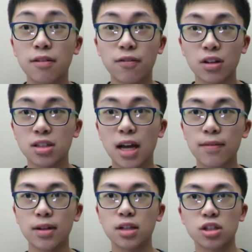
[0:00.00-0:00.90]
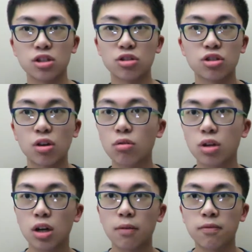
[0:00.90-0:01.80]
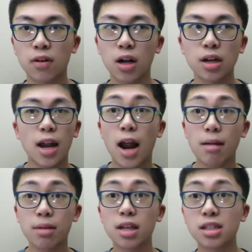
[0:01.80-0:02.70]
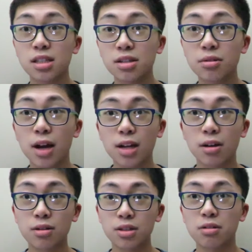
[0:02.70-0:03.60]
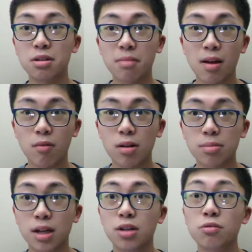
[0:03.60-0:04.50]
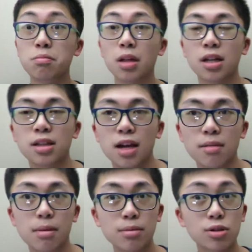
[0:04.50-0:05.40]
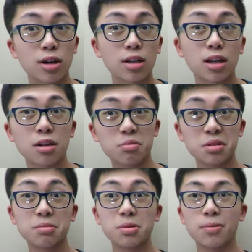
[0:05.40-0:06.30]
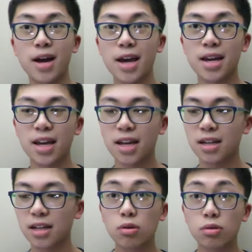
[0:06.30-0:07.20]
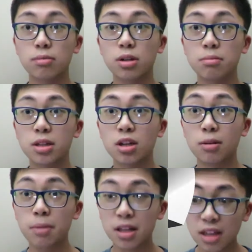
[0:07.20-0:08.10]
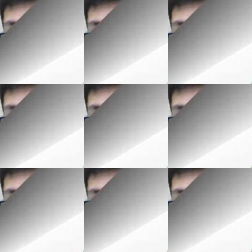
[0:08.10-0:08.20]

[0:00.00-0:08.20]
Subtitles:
the front seven, because they're so good up front. And Adam Gase is the new head coach, so he might want to bring in new blood there. Maybe trade Leonard Williams away, and Williams could be the good pick